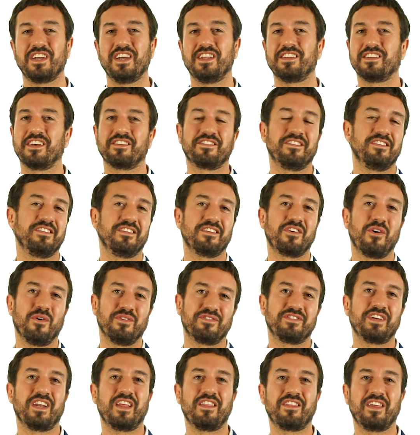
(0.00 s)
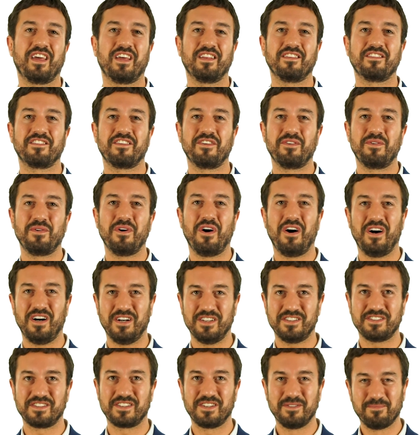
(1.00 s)
It doesn't cost anything to
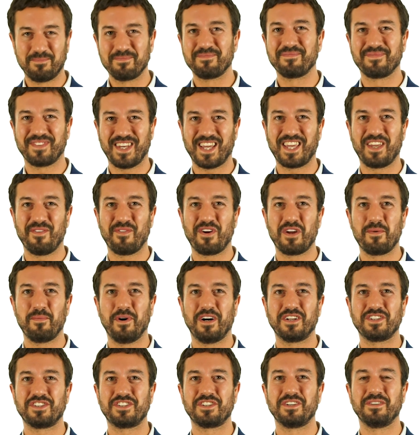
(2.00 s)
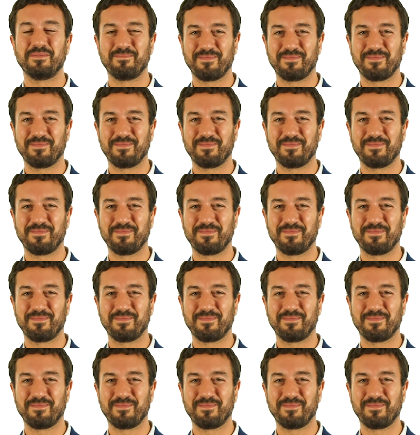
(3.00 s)
ask. Thank you very much.